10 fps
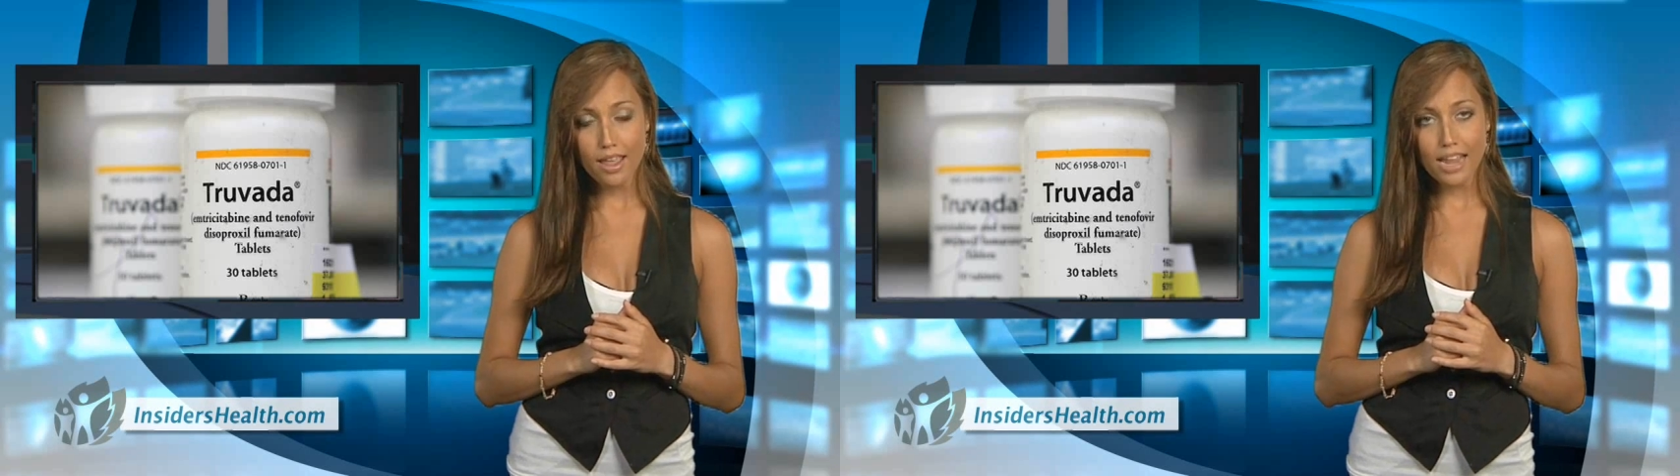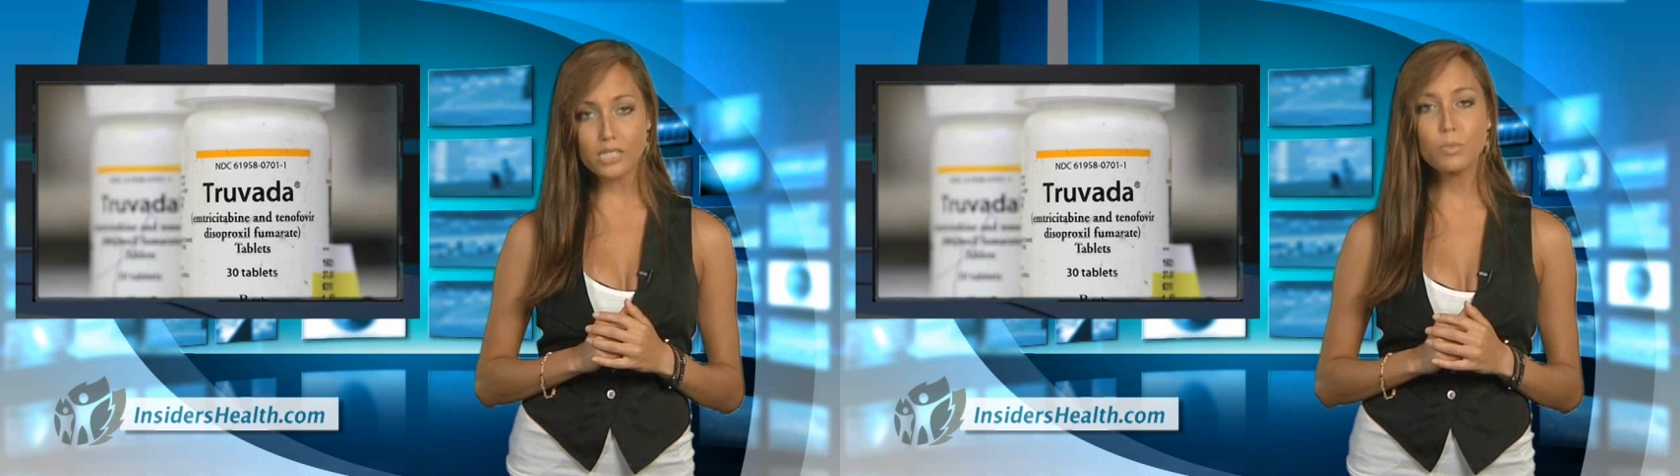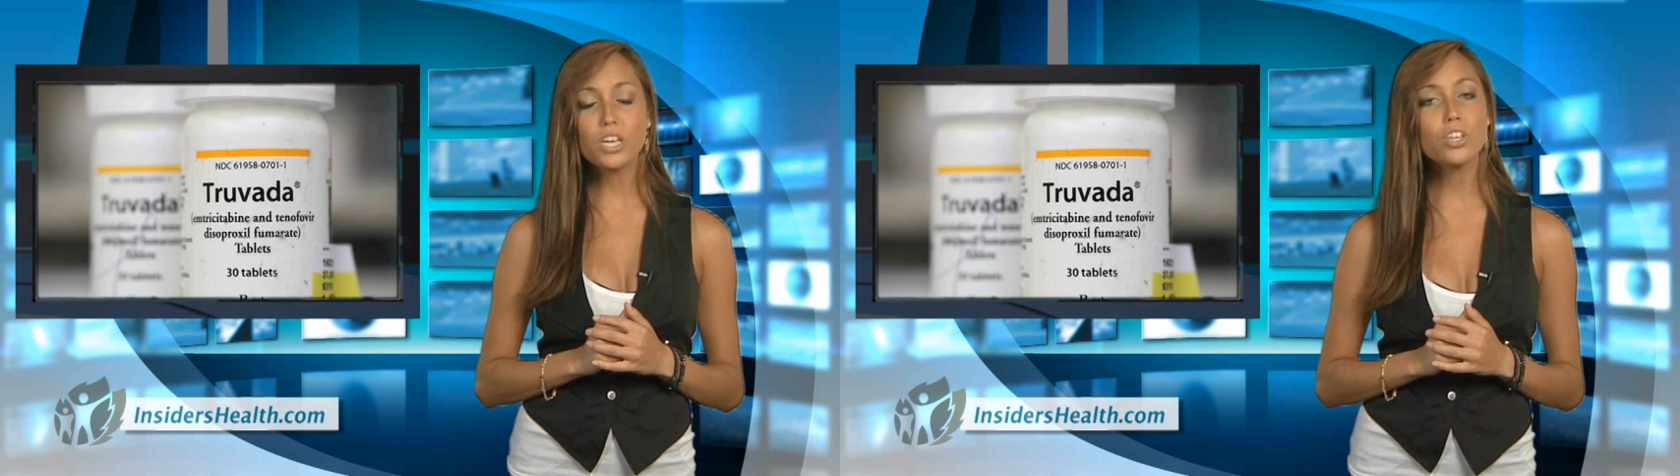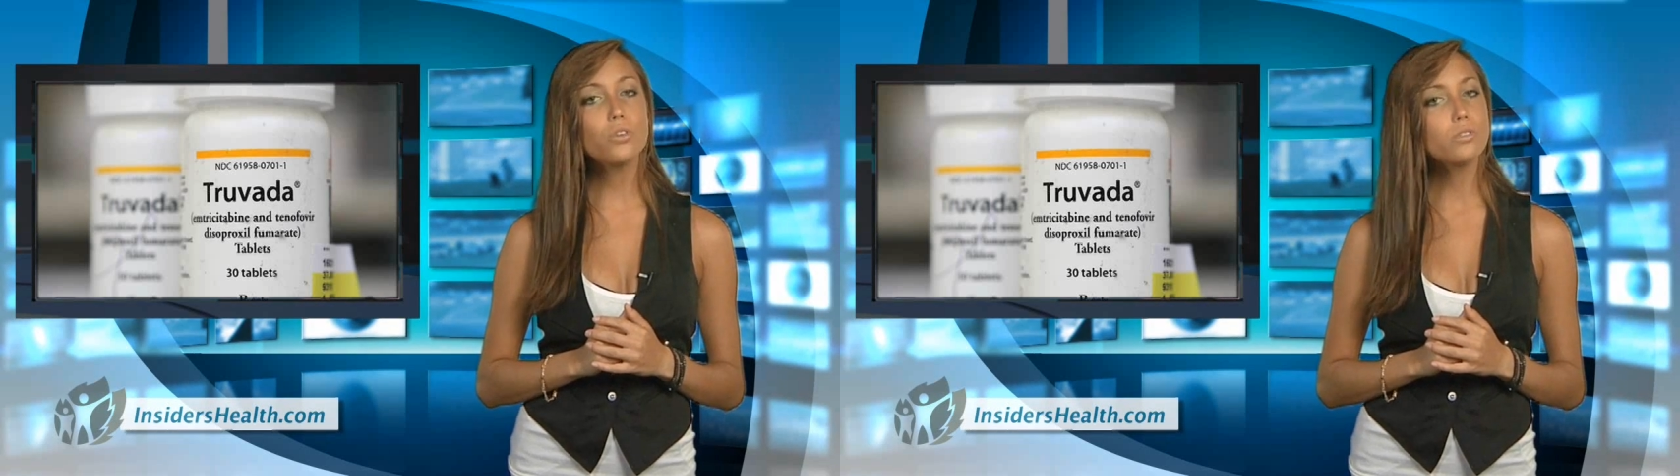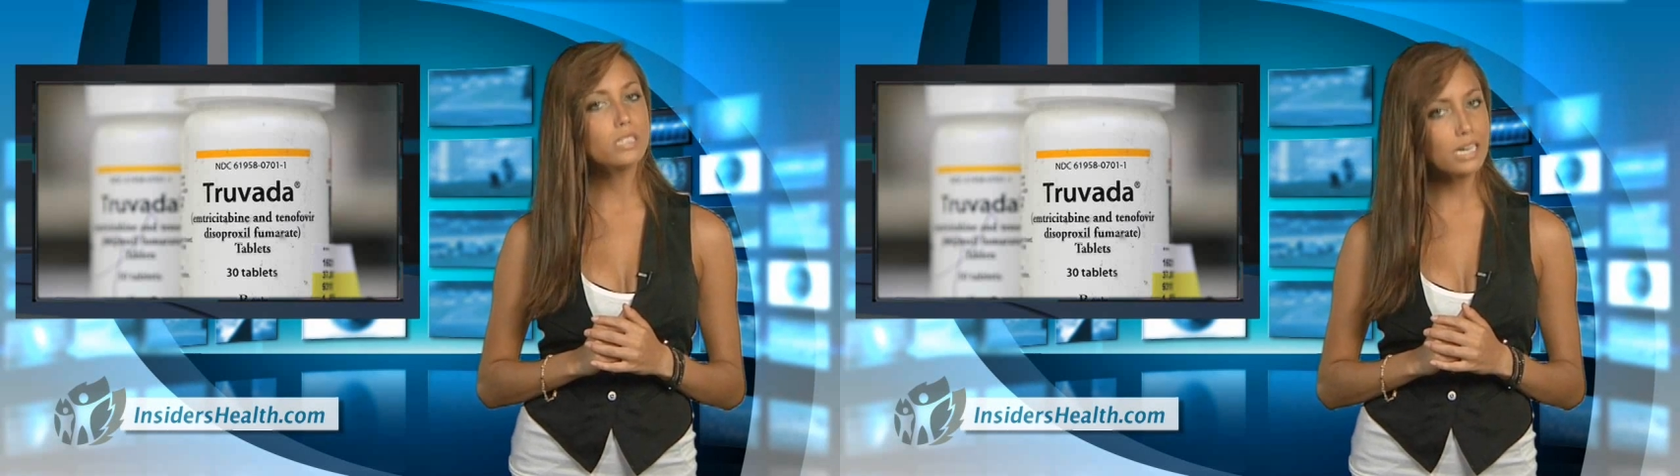is being
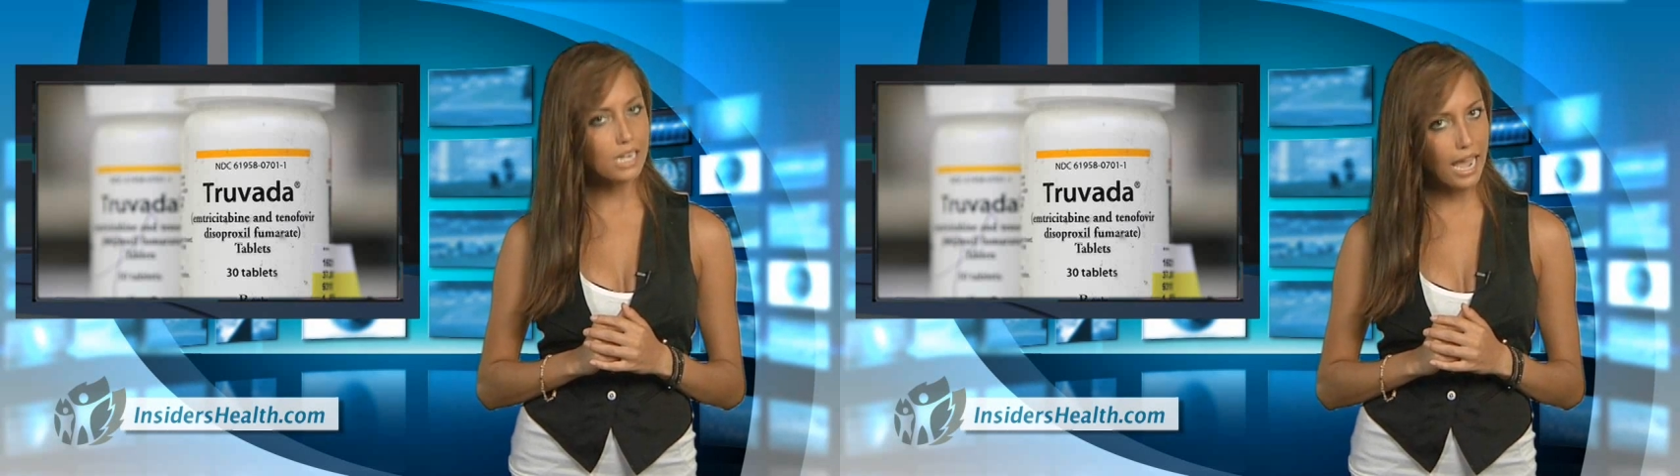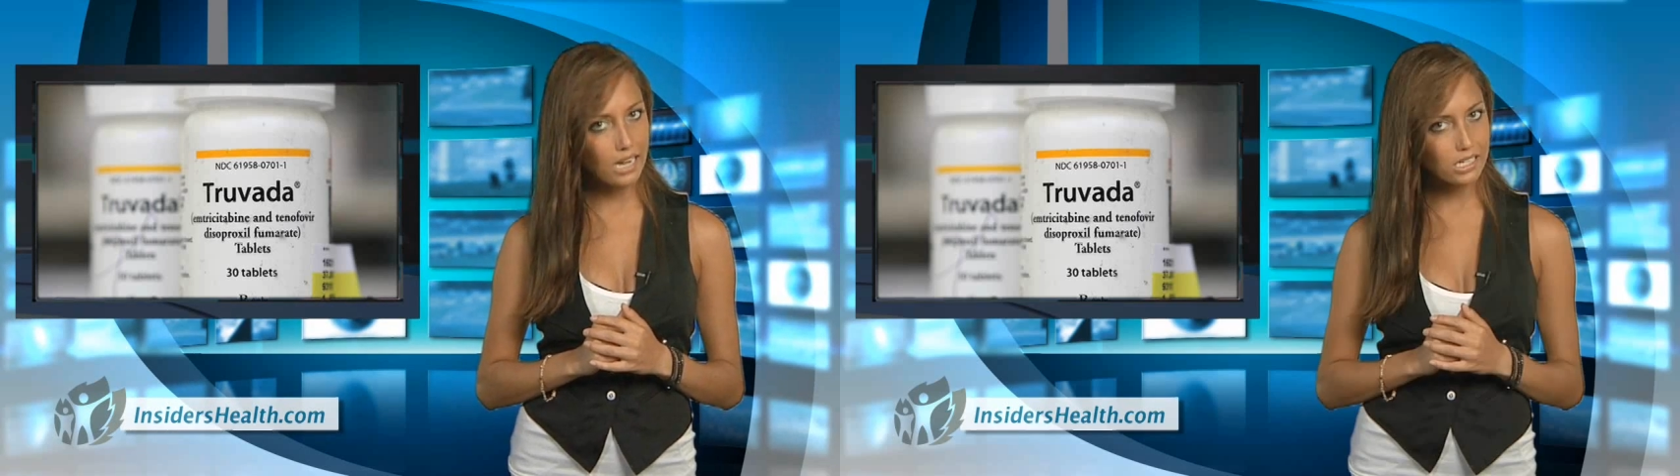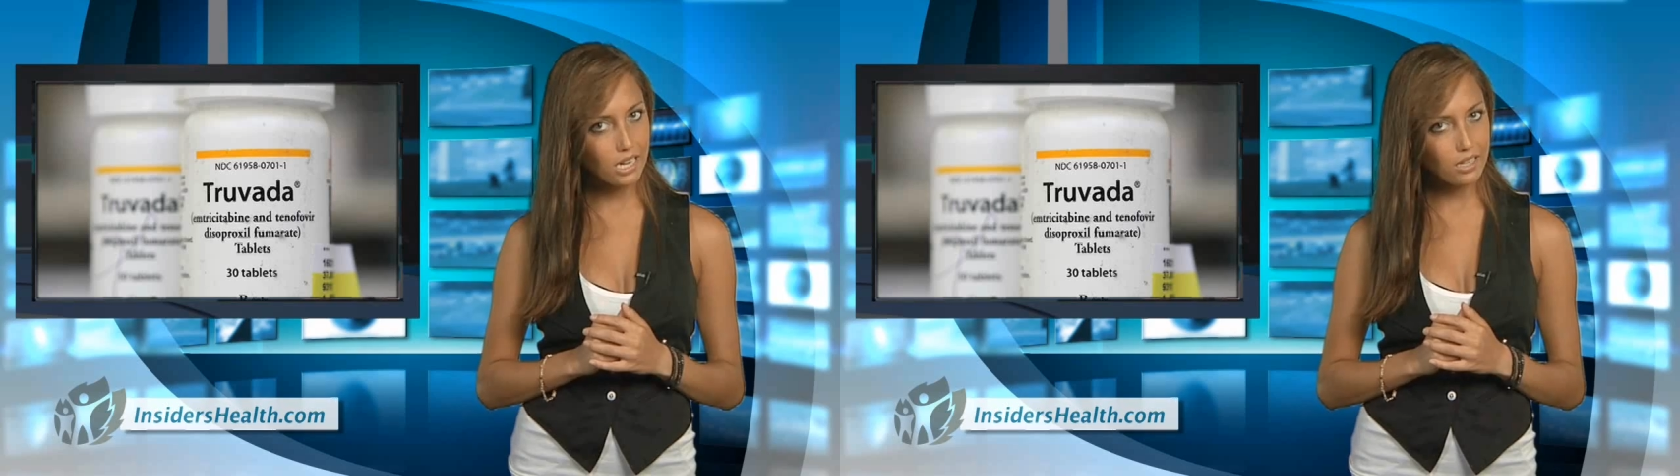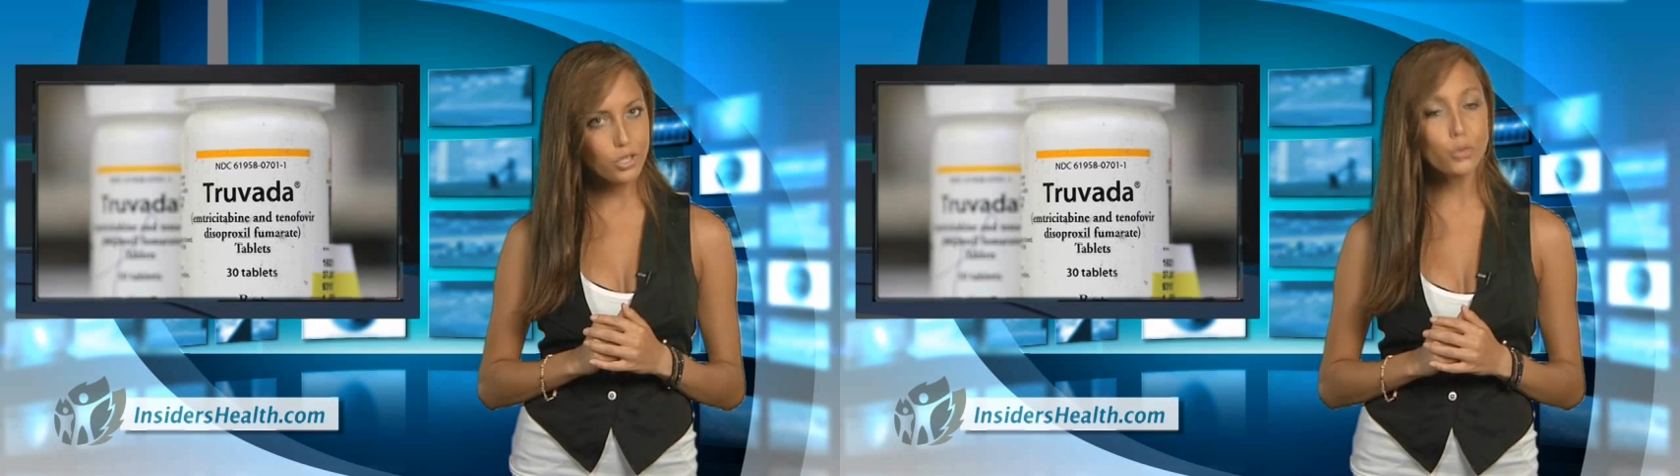used in Kenya,